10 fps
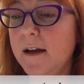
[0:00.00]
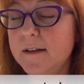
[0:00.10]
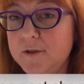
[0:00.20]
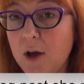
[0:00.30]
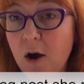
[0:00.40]

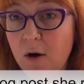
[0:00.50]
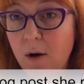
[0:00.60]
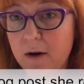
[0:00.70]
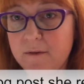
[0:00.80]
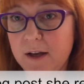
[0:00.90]
So
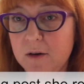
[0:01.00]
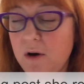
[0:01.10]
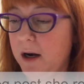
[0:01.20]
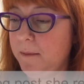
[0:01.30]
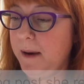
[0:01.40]
our fellow
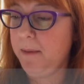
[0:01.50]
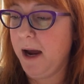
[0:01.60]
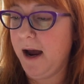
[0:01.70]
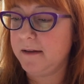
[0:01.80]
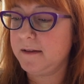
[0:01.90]
Chronic Babe
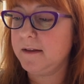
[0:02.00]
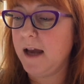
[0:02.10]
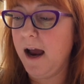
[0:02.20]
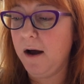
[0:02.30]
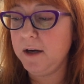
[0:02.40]
asks,
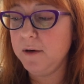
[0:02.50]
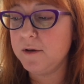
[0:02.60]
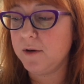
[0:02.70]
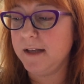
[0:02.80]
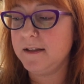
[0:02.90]
how do you
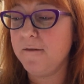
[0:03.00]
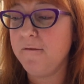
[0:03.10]
address the